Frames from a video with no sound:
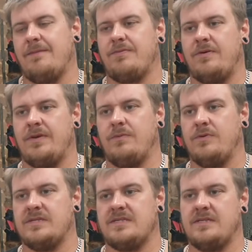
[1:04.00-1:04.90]
probably
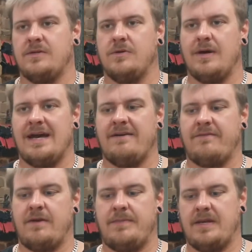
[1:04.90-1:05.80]
would still have
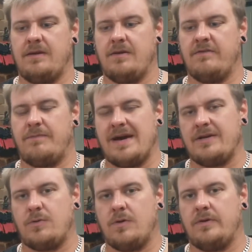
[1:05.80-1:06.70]
a bit of bad
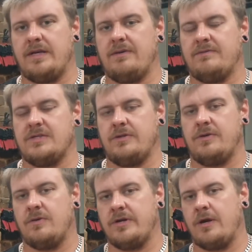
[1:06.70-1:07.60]
quality to the
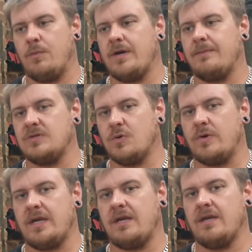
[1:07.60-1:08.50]
audio when I'm
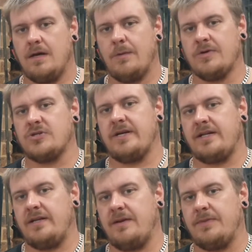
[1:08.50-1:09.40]
talking. I will try to
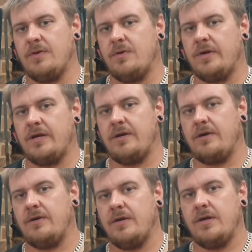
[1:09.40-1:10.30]
clean up the
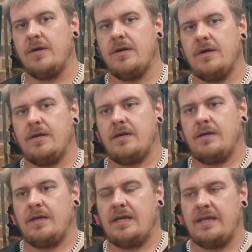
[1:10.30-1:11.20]
audio
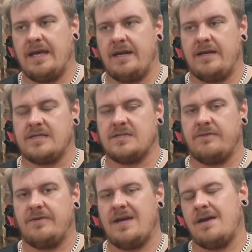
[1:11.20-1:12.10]
in the editing
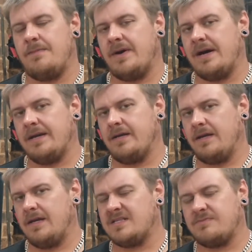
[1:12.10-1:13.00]
software, but
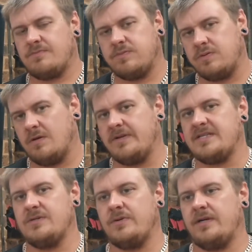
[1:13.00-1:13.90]
it's probably
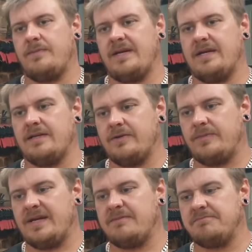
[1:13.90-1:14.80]
still gonna be a little
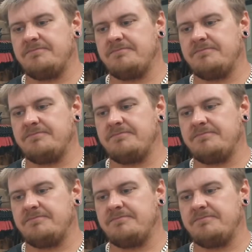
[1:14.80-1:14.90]
bit